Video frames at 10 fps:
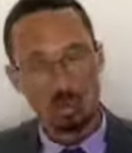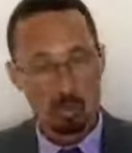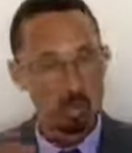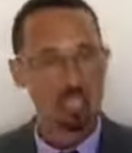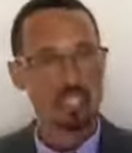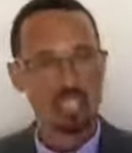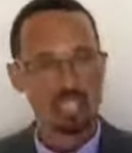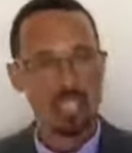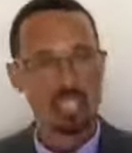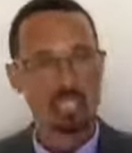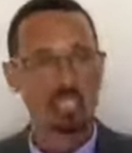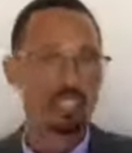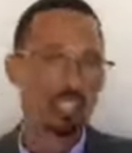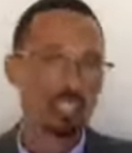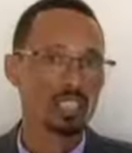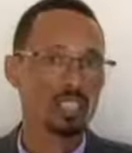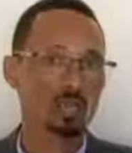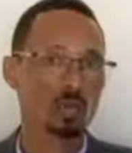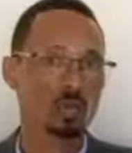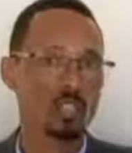which results in new
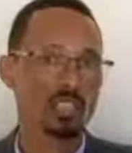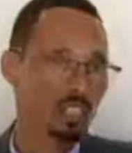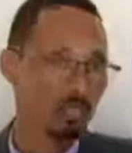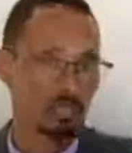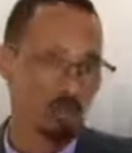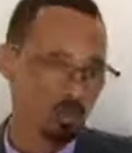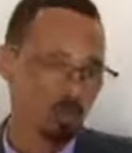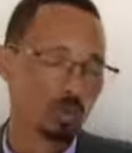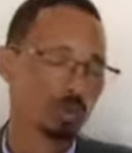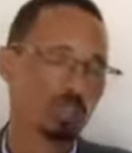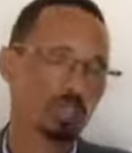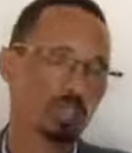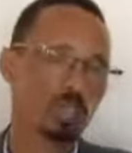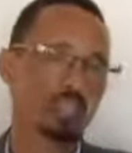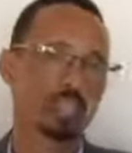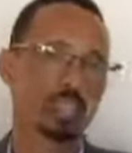products, services, or processes.